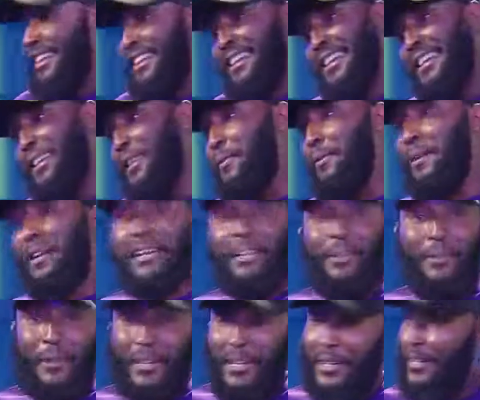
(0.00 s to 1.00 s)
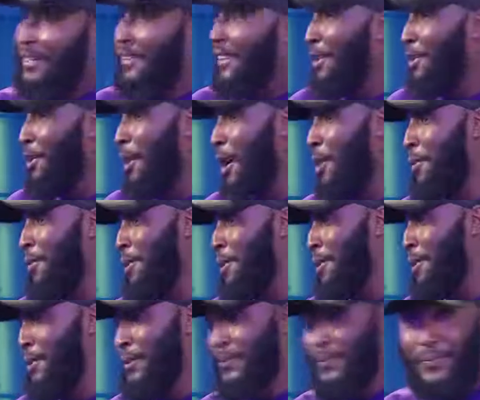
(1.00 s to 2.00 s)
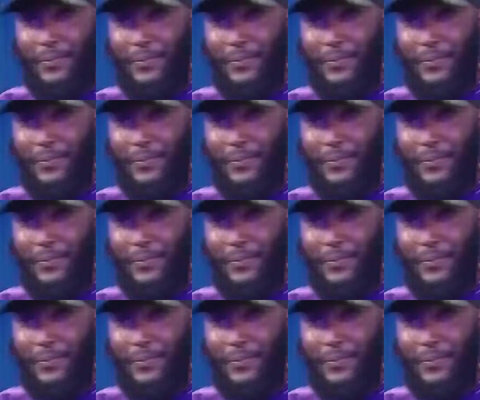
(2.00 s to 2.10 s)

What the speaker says: Yeah. But anyway, you know how we do.